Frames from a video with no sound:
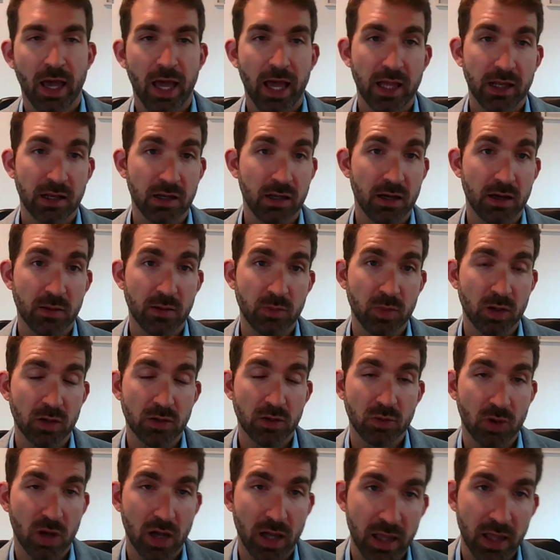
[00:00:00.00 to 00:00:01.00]
And
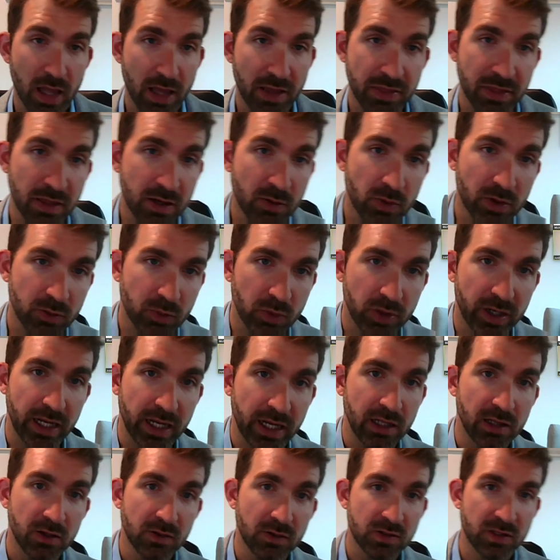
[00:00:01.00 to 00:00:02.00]
I think we're
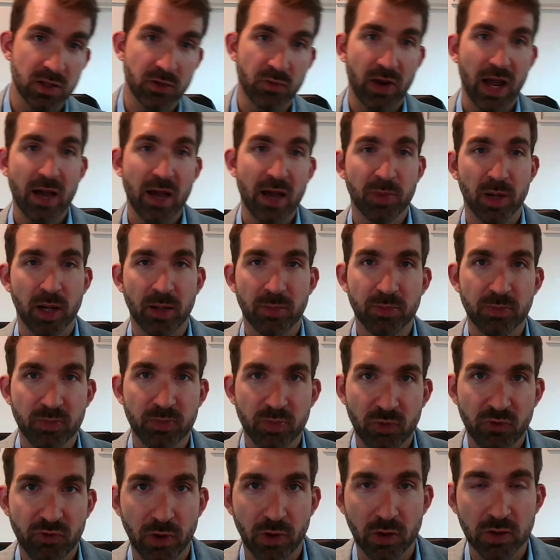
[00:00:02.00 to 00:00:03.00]
getting close to the wrap
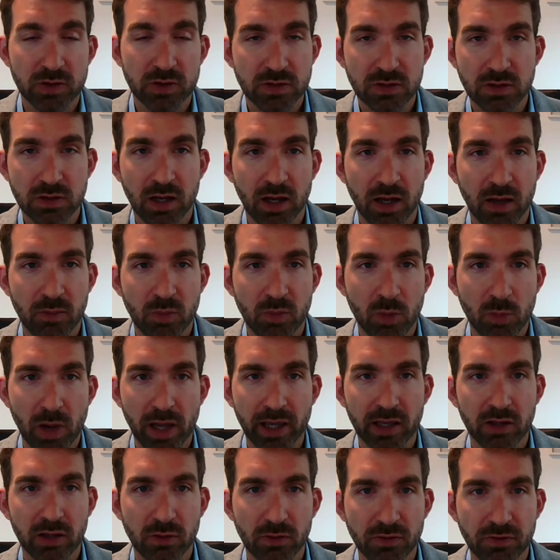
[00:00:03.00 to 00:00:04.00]
up, folks.
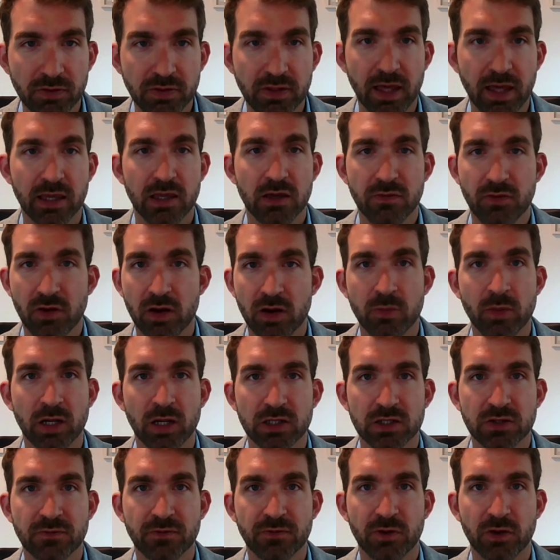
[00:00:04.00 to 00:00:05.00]
Michael, thank you very
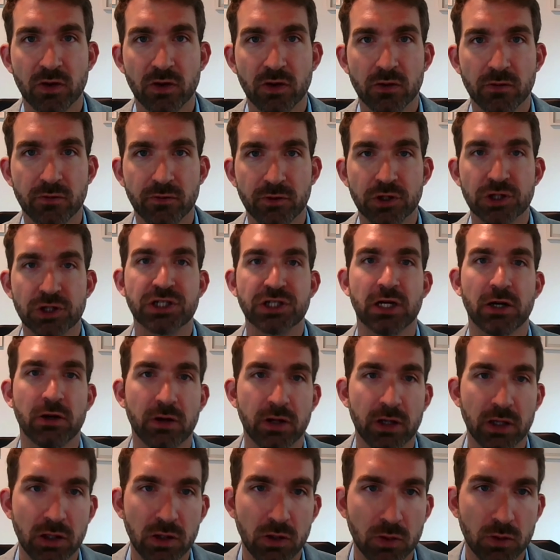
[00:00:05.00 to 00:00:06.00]
much for
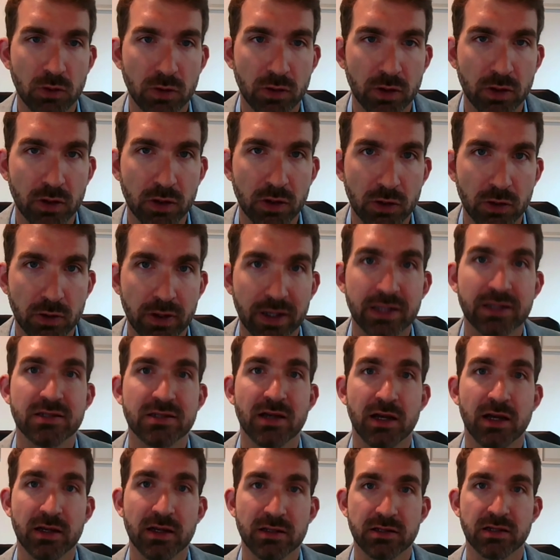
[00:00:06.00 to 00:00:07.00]
sharing your
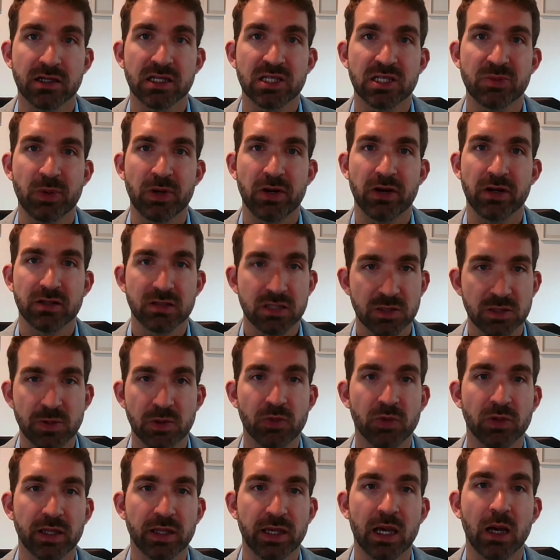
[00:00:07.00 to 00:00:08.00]
insights and experience. It's been
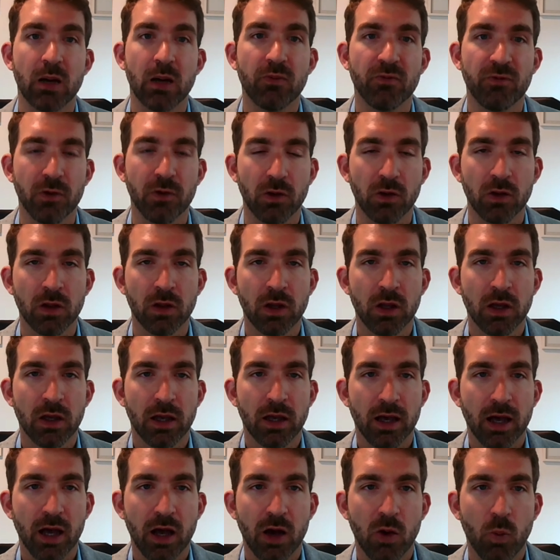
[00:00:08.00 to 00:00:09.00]
really helpful.
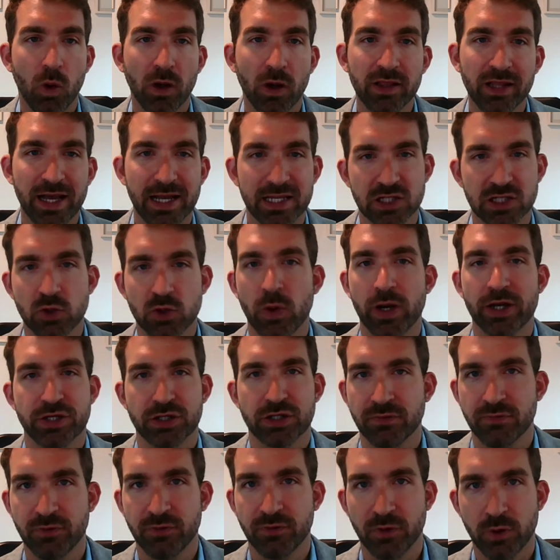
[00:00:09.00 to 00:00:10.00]
One last
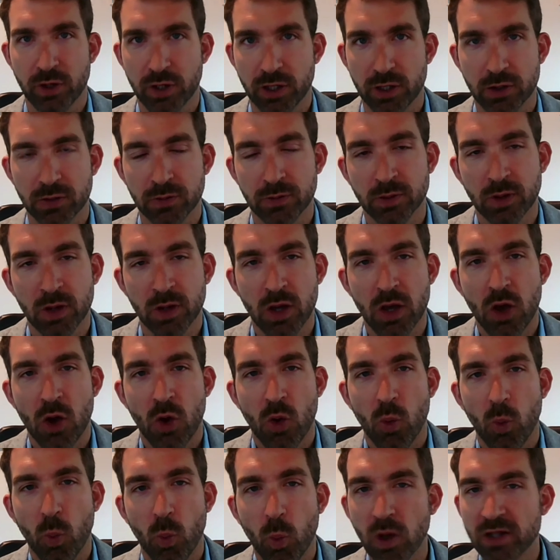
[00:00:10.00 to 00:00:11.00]
question for you.
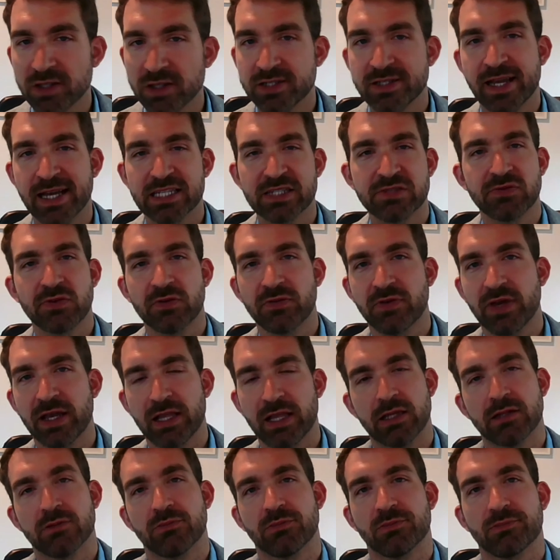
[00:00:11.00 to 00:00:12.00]
What's next for
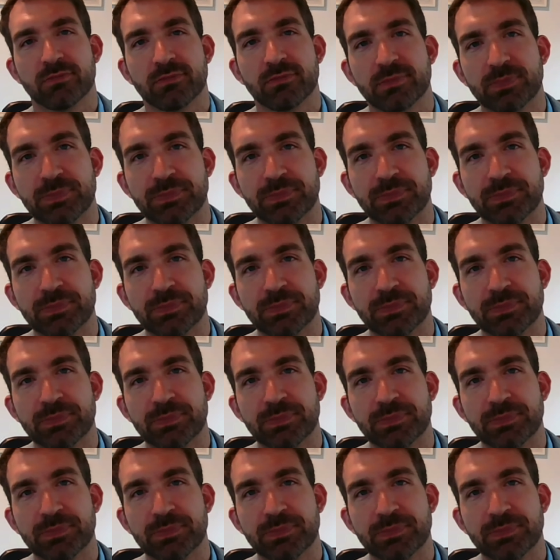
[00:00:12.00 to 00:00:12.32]
Valen?